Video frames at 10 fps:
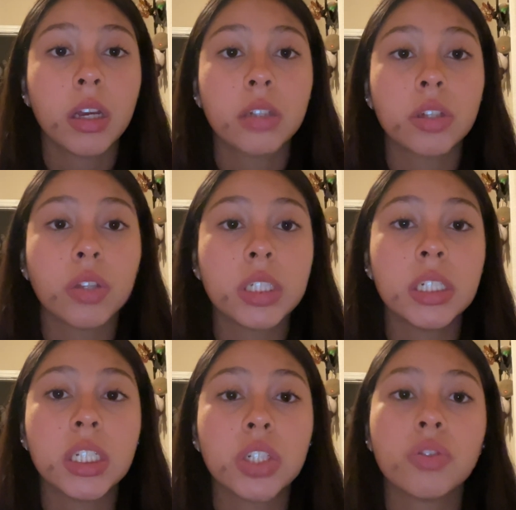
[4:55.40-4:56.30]
So these
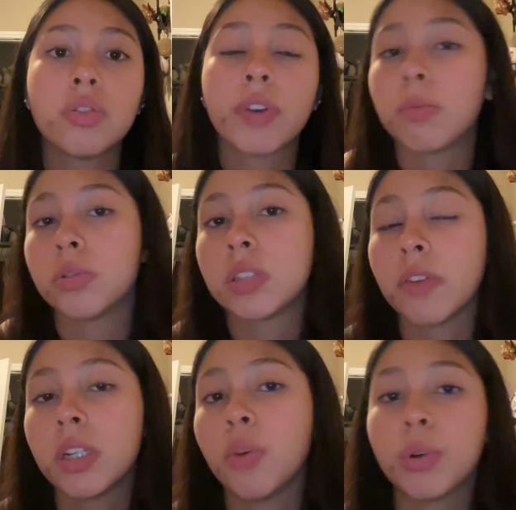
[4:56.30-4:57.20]
additional variables
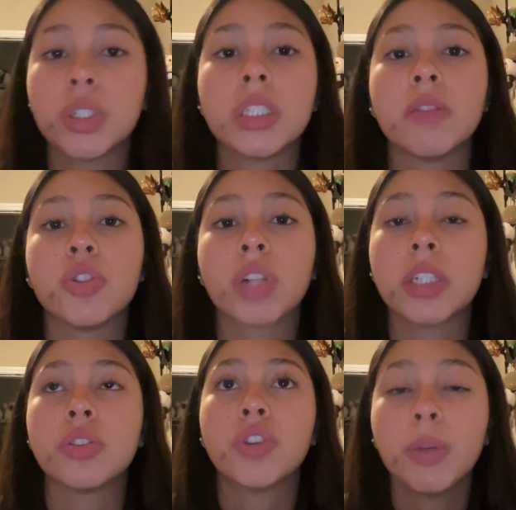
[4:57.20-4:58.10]
definitely help coaches
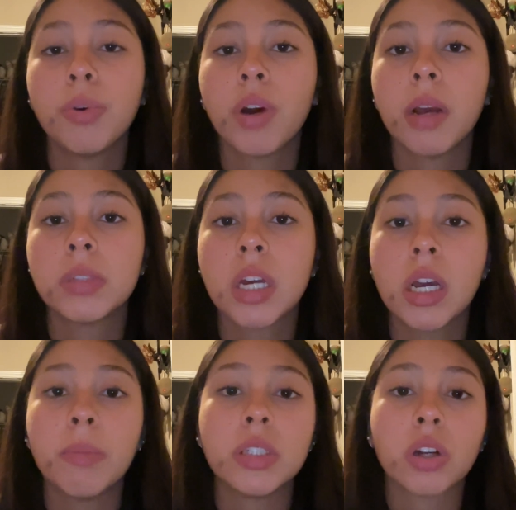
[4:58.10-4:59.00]
individualize training programs
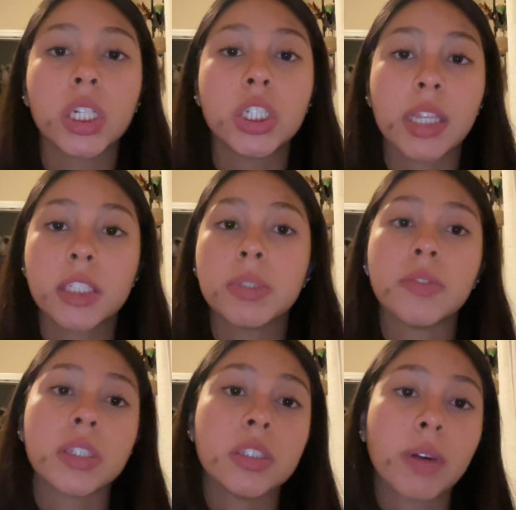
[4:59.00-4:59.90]
based on each athlete's
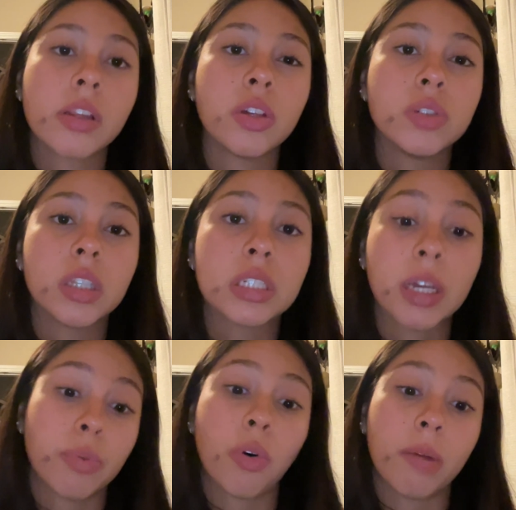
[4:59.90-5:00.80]
specific needs rather than using the
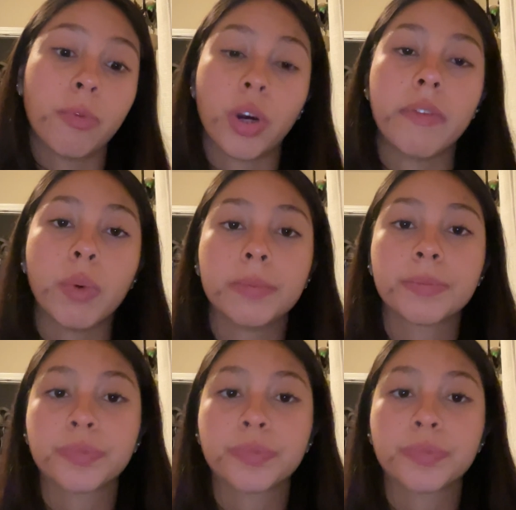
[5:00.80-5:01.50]
same program for everyone.